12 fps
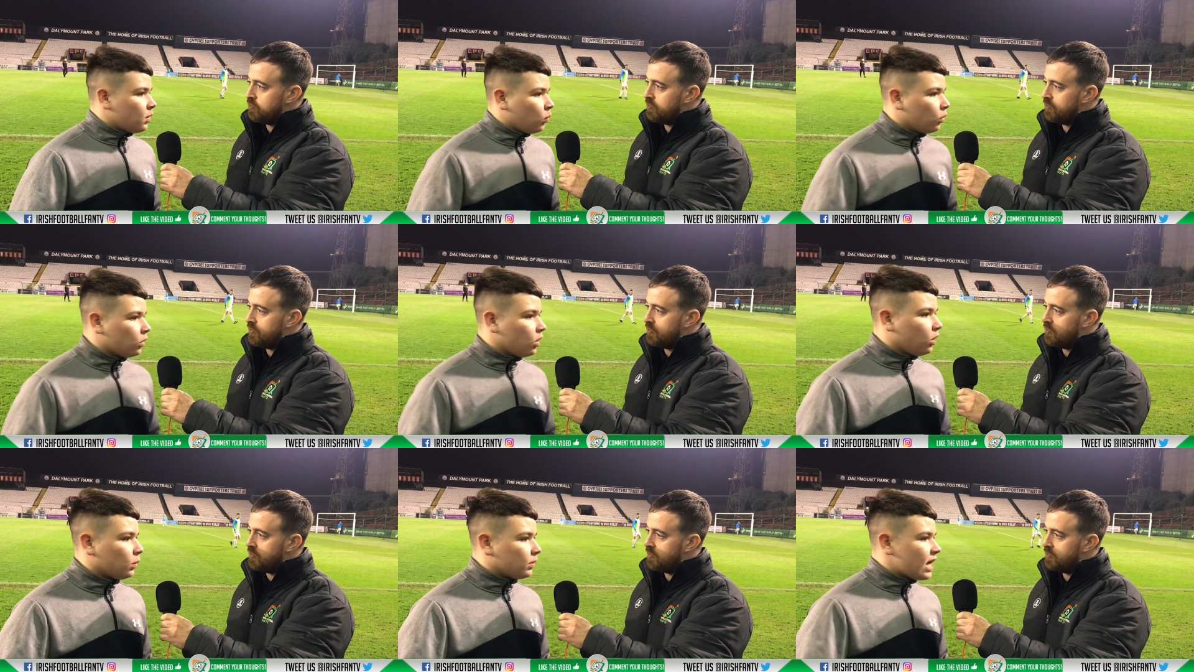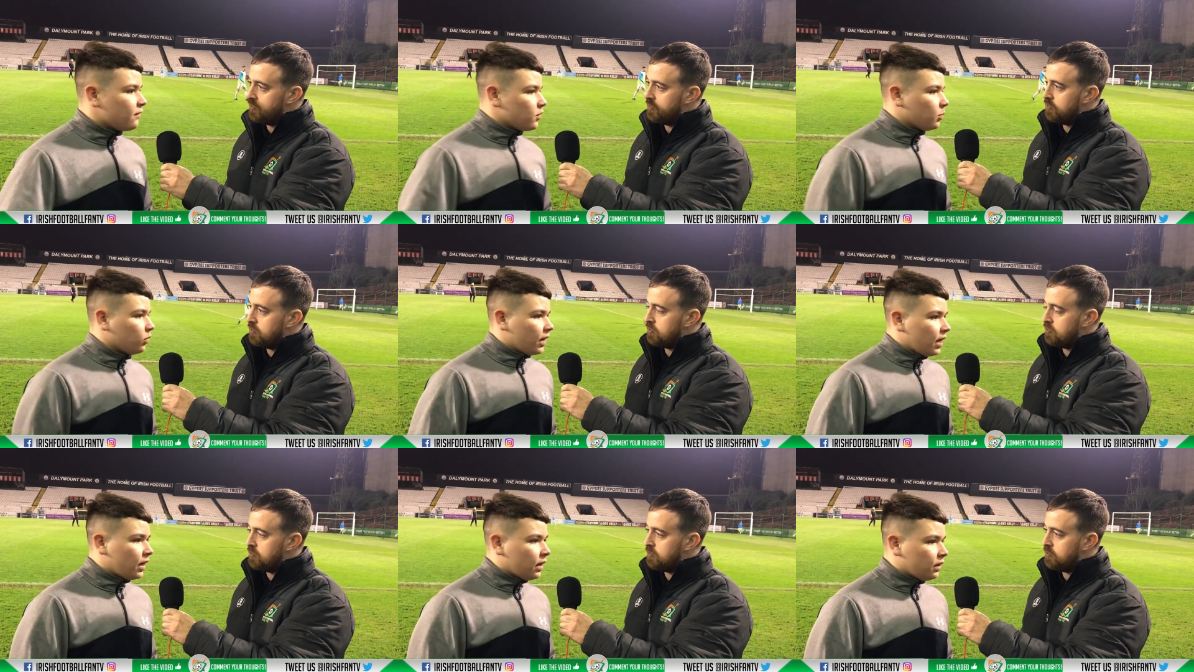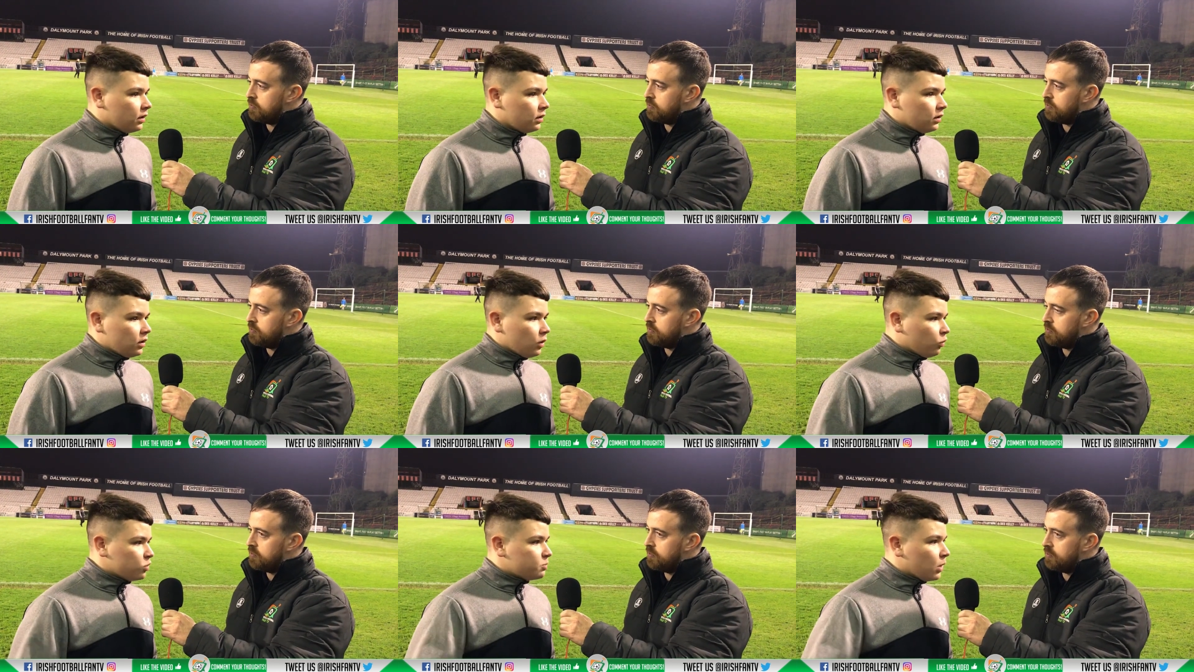Speaker 1: a 1-1 or whatever. But
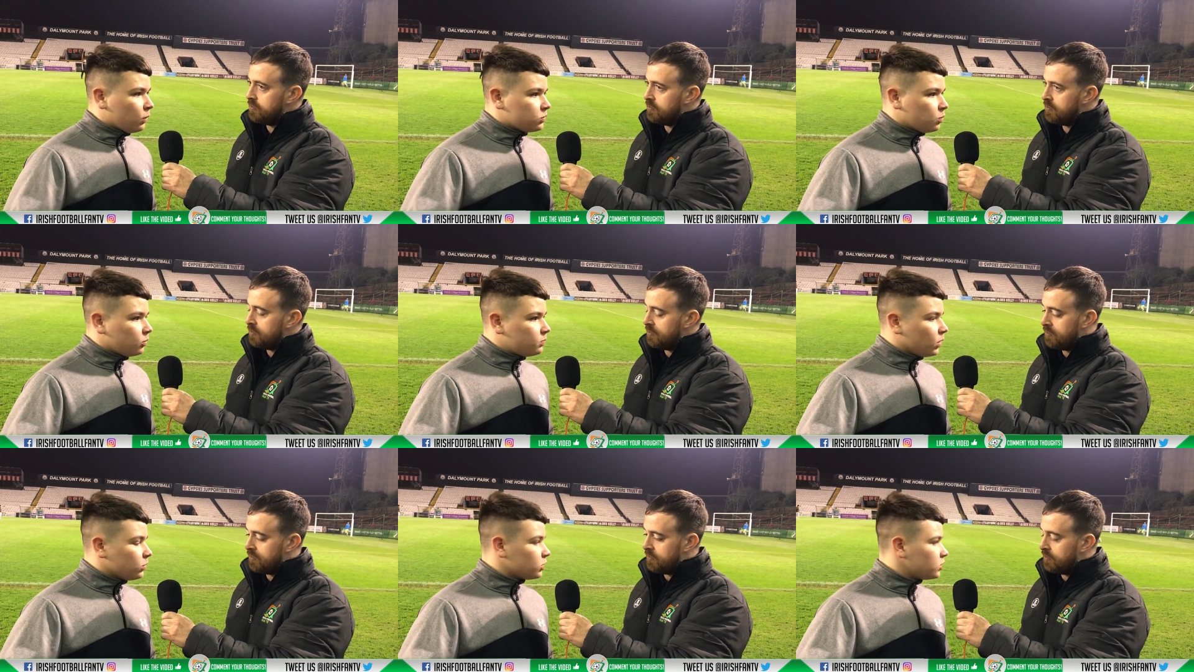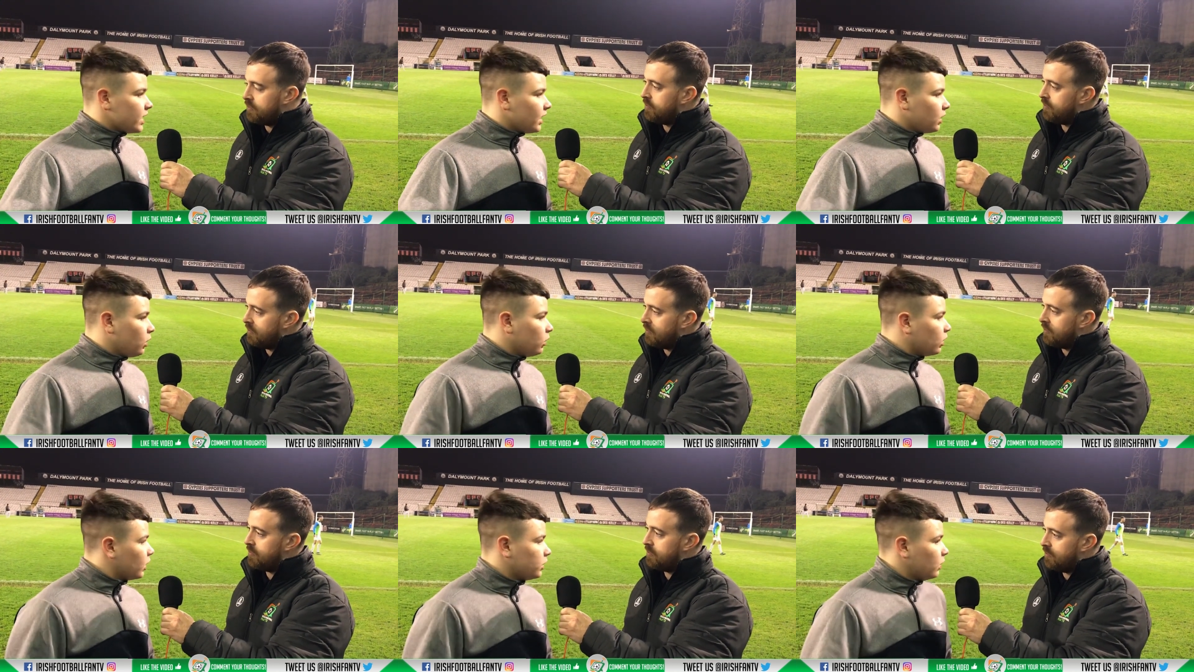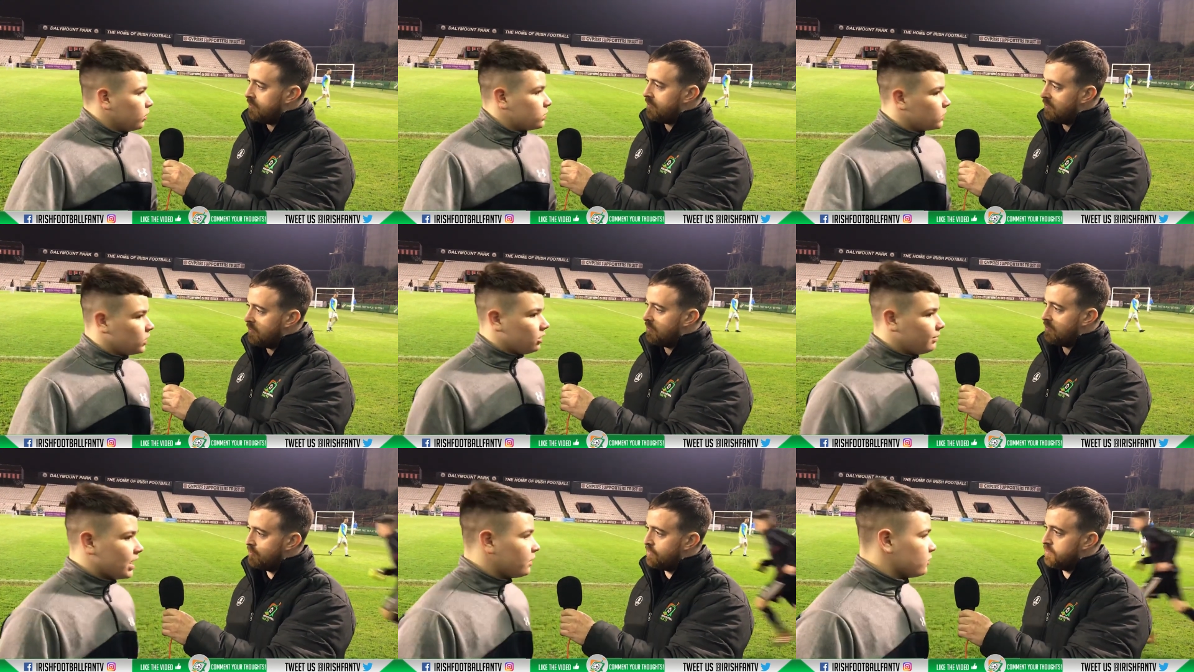once Bows got the second goal, I kind of knew this was going
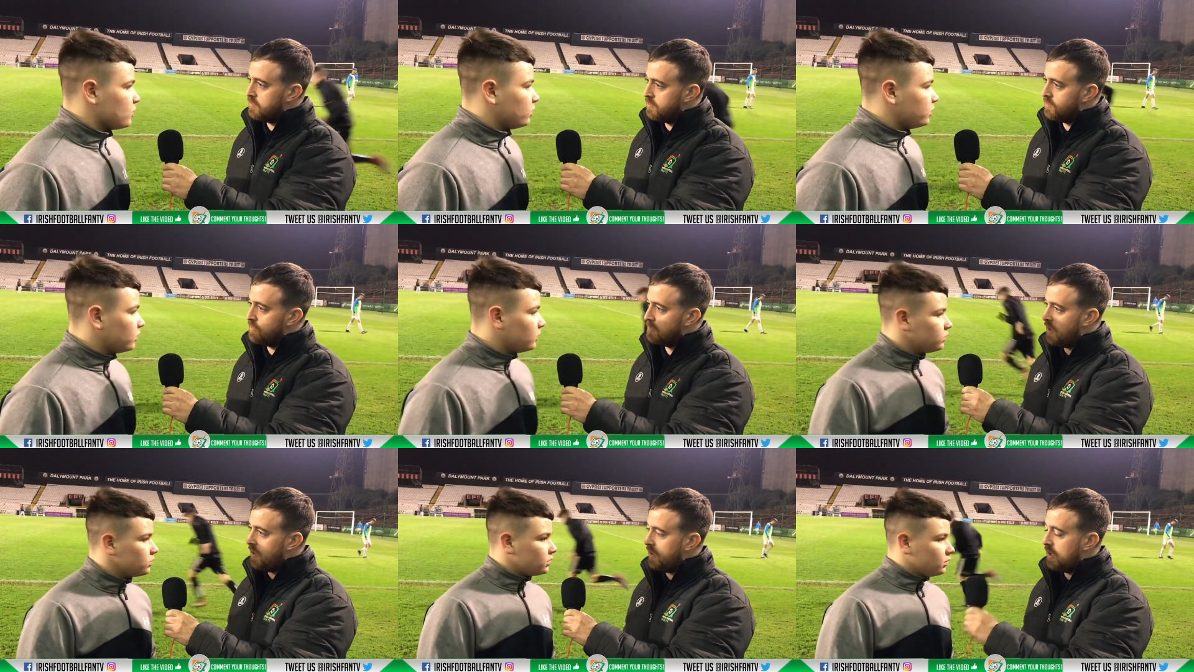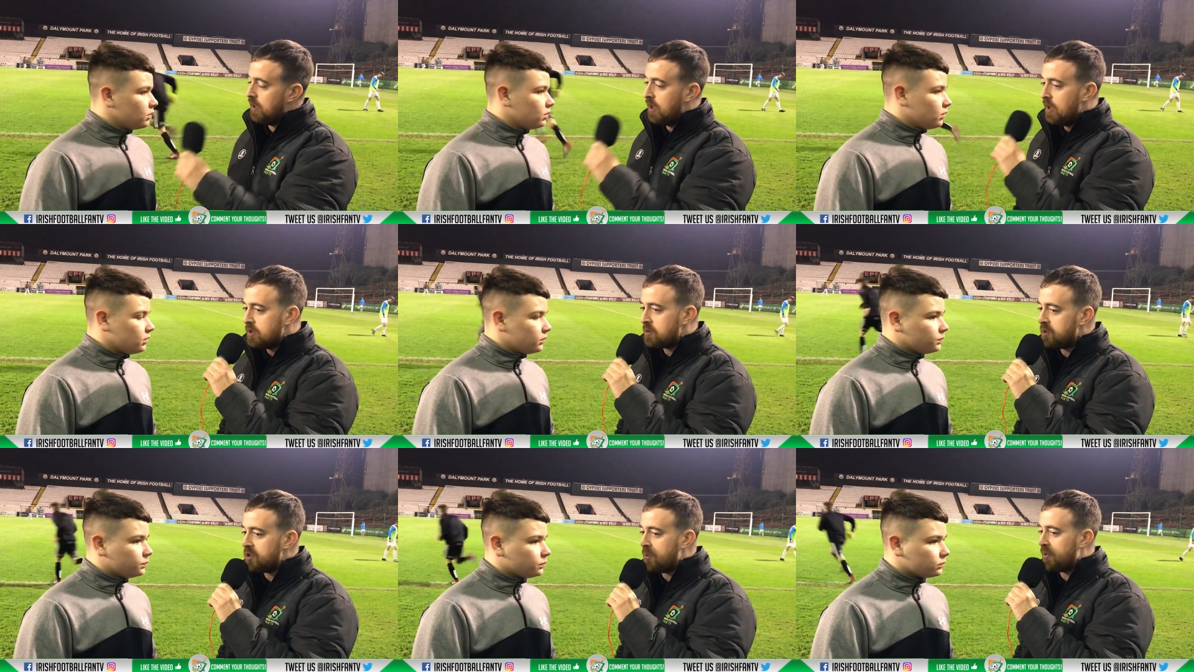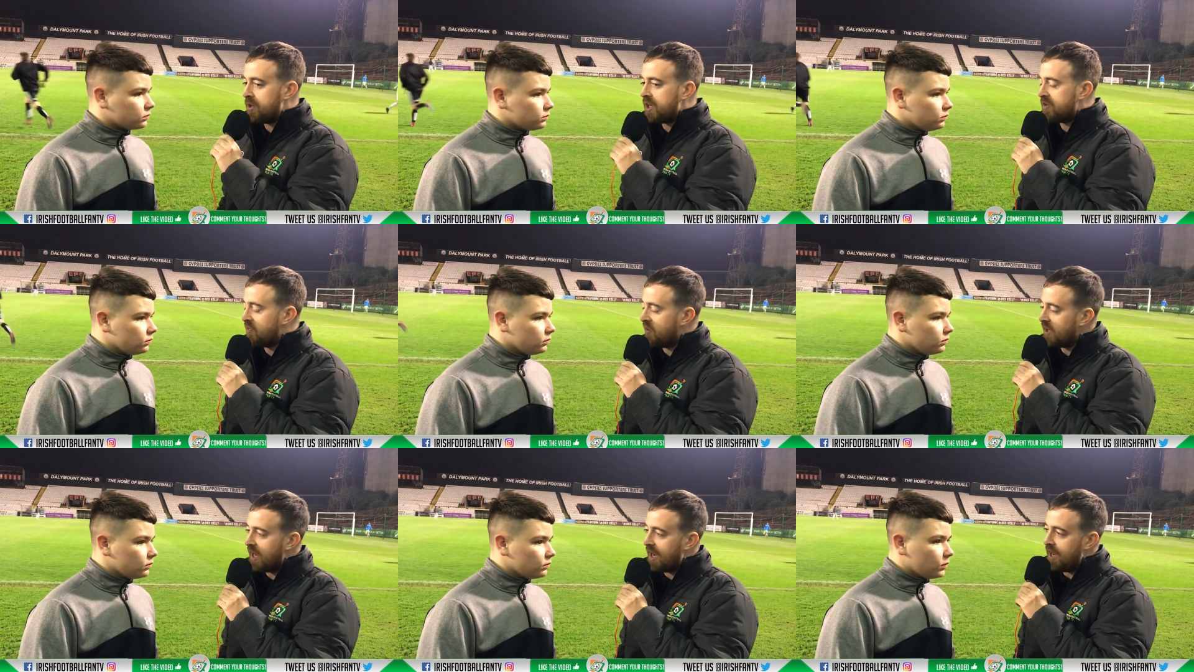to be the end result.
Speaker 2: All right. So what's your prediction
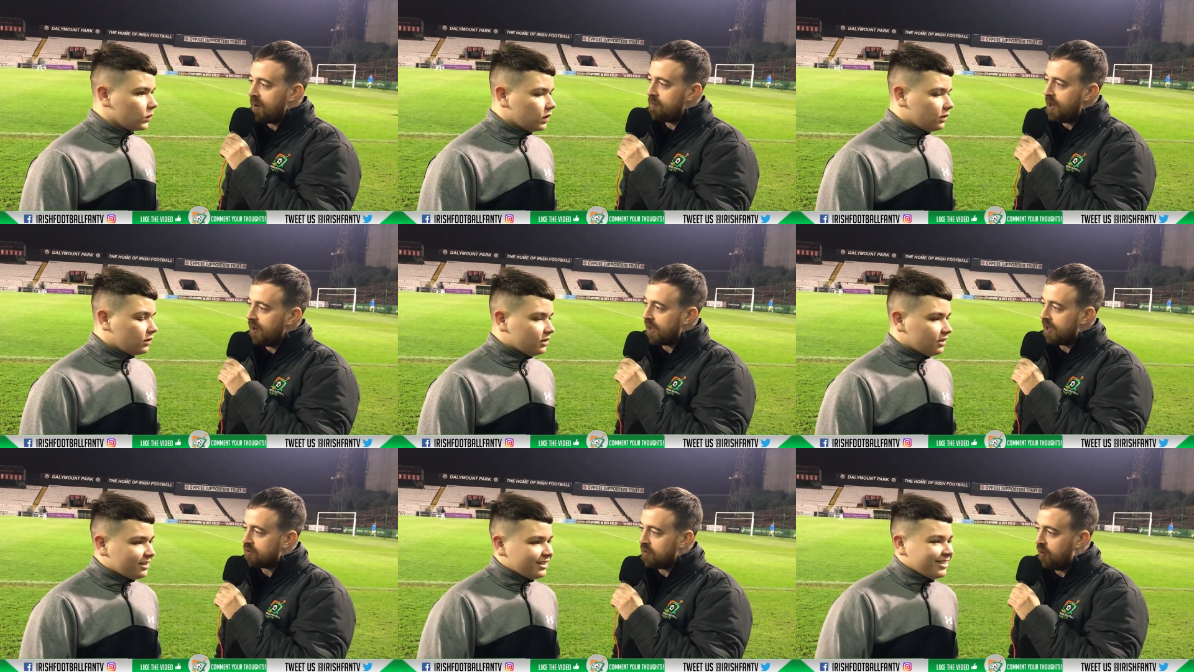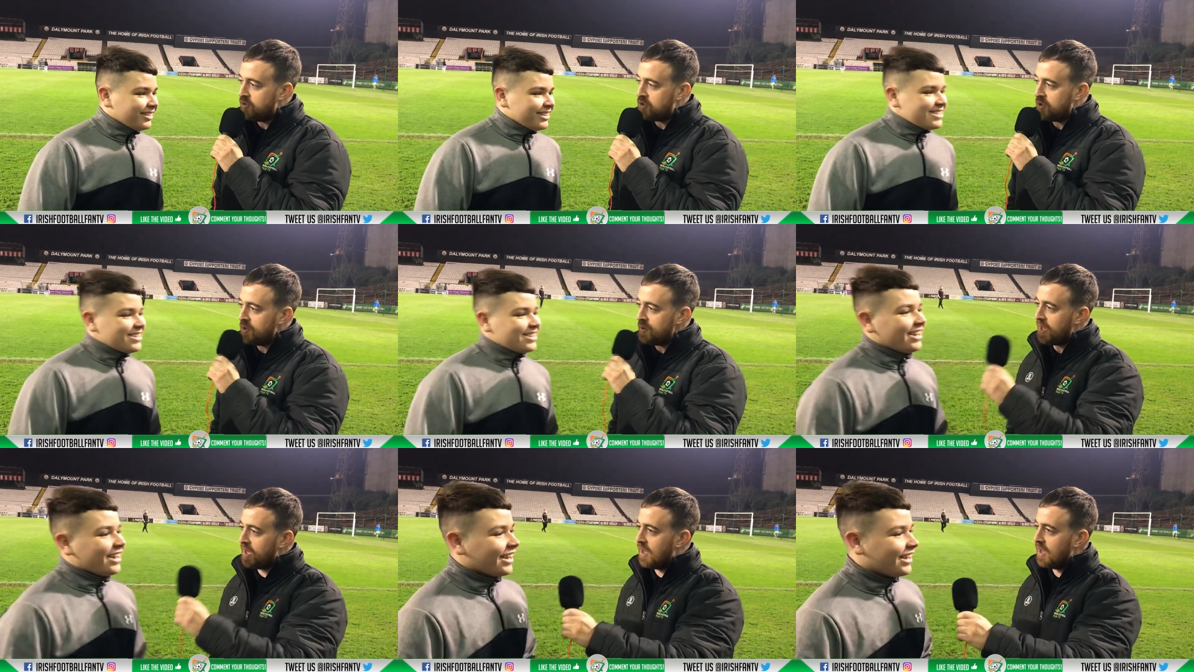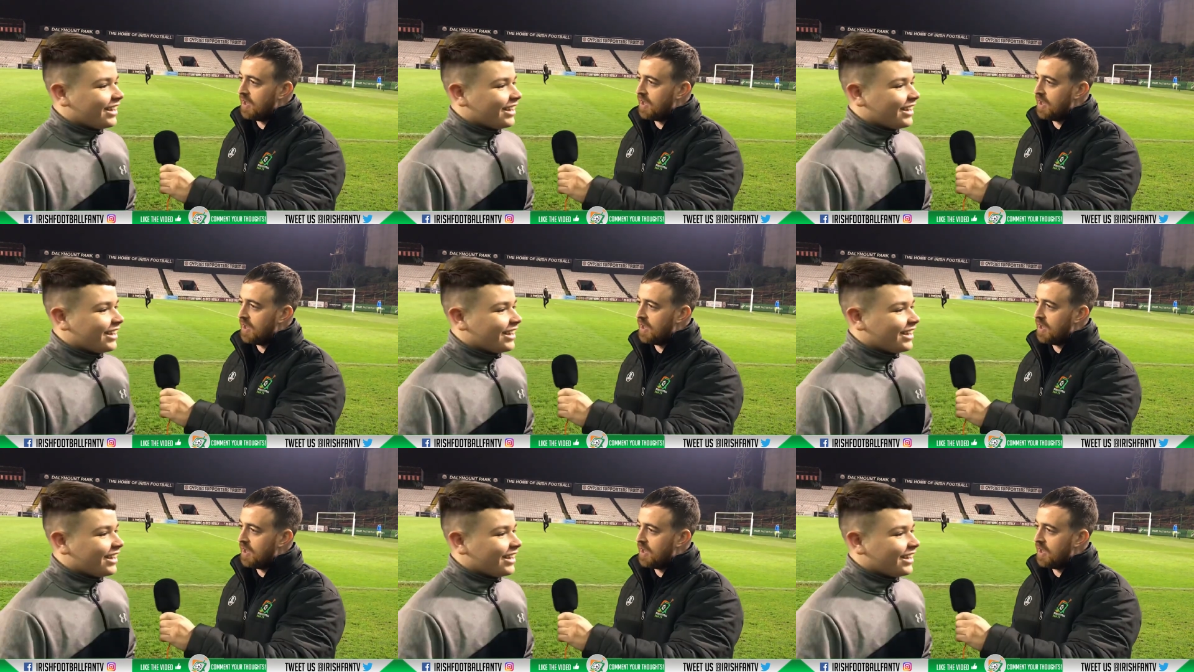for the game now against Rovers during the
Speaker 1: week?